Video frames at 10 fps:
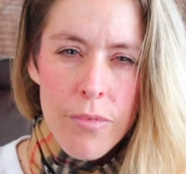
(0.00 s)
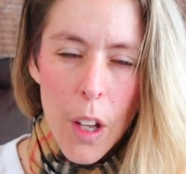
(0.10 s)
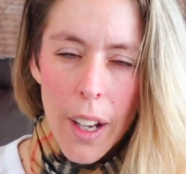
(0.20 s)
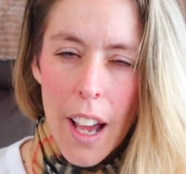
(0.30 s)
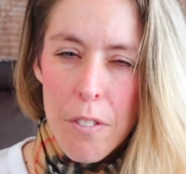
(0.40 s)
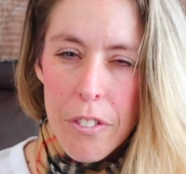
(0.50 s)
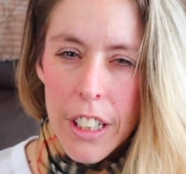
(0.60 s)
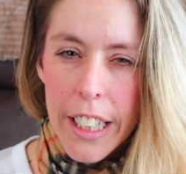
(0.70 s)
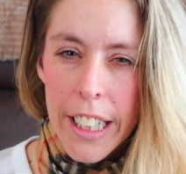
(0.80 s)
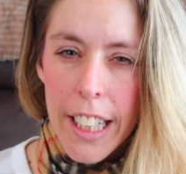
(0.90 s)
Okay, I'm
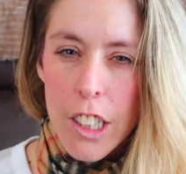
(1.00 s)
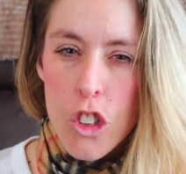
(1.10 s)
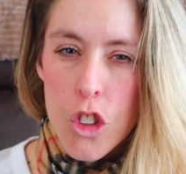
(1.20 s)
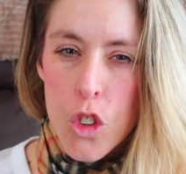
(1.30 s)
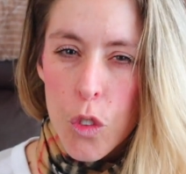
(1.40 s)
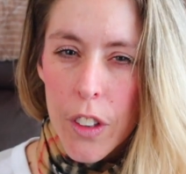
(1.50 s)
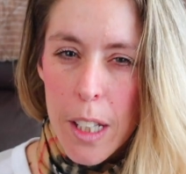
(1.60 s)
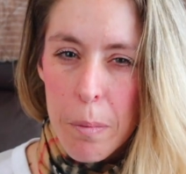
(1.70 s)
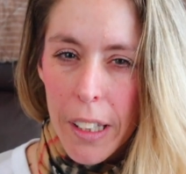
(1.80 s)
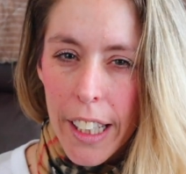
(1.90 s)
feeling
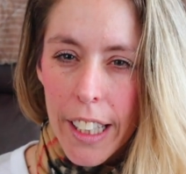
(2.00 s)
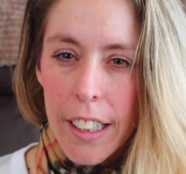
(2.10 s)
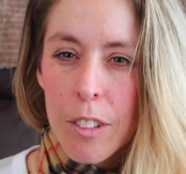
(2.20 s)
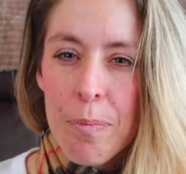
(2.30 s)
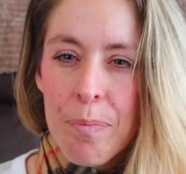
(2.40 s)
extremely...